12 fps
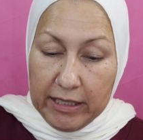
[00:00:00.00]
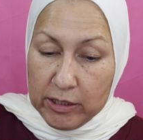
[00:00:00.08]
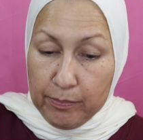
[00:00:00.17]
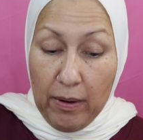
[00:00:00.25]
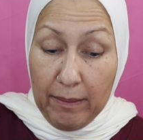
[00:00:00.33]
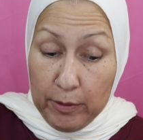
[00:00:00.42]
it
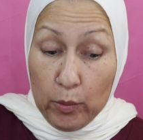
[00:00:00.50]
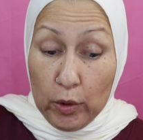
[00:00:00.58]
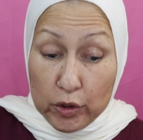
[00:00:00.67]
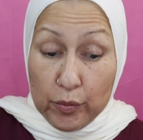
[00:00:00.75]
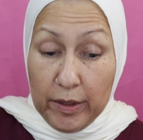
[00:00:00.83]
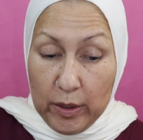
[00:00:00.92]
probably
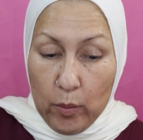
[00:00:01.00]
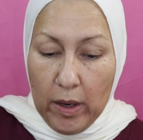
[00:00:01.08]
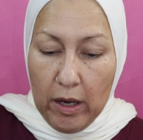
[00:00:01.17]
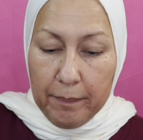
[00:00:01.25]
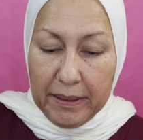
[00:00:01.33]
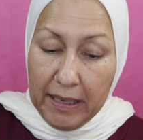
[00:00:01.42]
works really
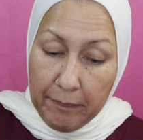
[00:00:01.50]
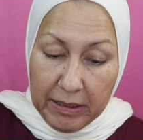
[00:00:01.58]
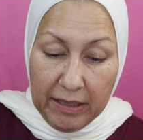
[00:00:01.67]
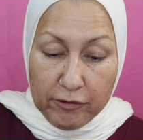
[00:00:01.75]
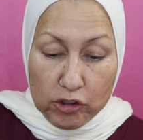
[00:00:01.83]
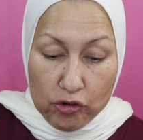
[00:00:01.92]
well, but I'm
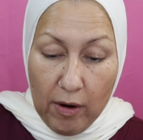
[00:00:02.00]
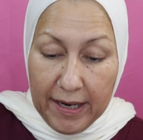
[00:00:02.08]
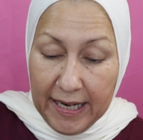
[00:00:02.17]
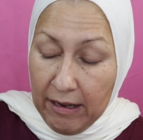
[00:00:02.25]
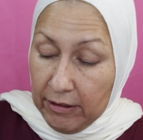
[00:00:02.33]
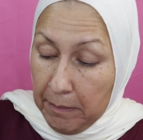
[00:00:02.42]
going to have to try
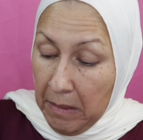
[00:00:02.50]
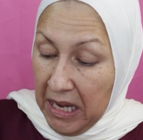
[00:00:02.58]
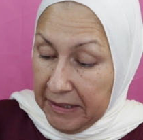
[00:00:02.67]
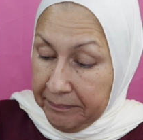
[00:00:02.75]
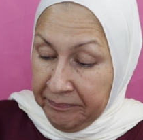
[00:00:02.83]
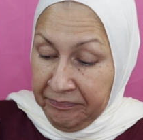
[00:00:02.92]
it out on
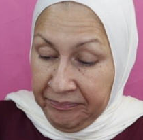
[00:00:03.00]
mine.